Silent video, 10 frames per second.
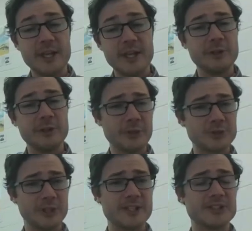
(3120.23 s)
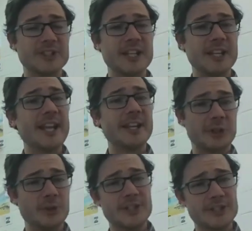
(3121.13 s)
You'd also like to see an
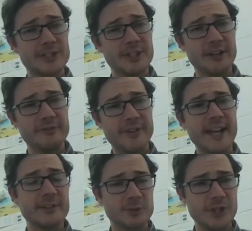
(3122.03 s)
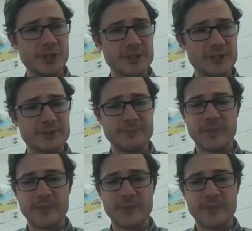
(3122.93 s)
increase of native species.